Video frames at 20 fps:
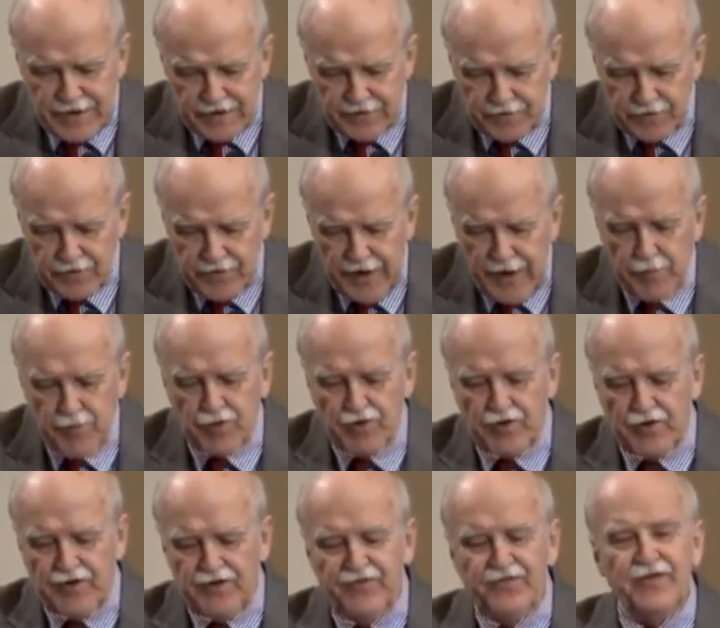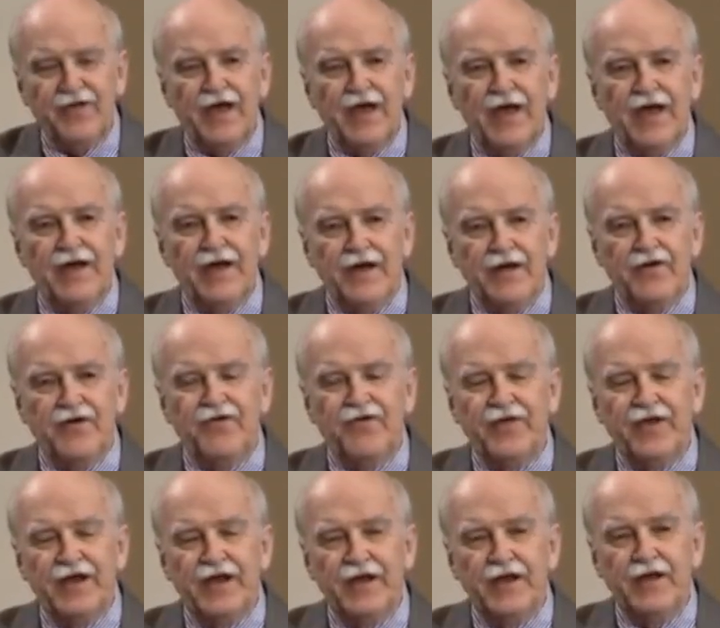into neighborhoods and
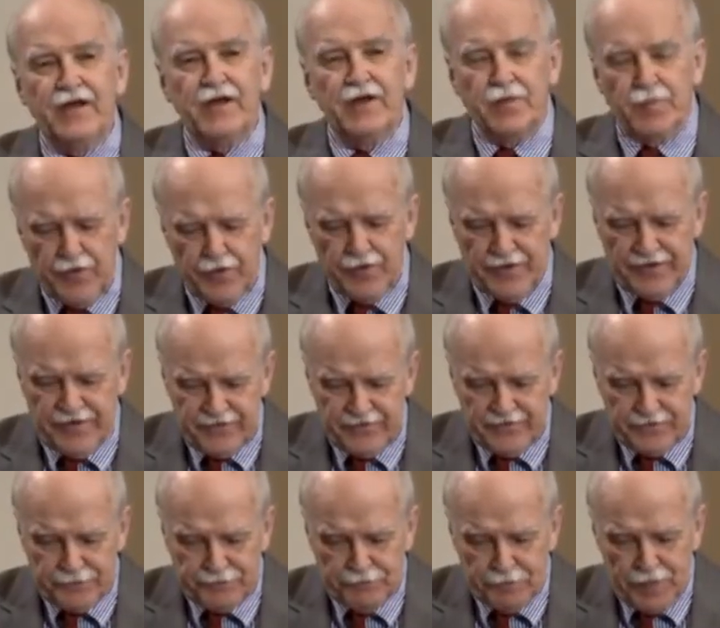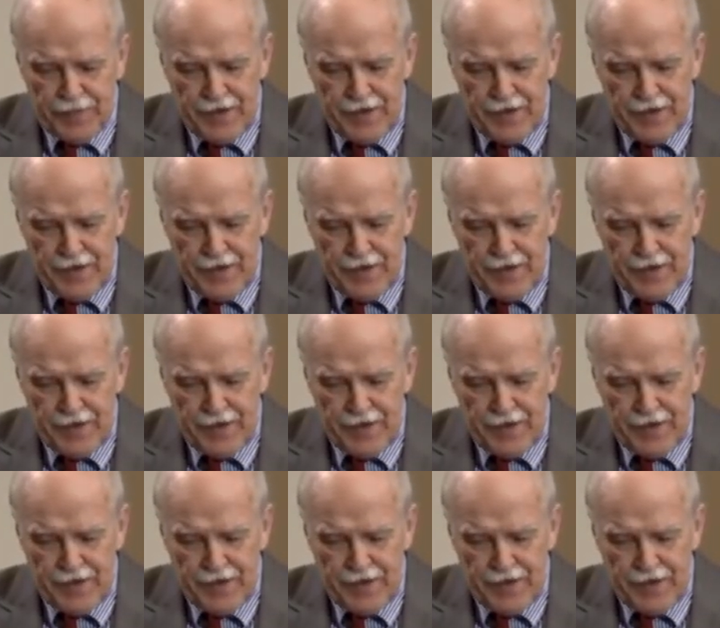inner-city communities.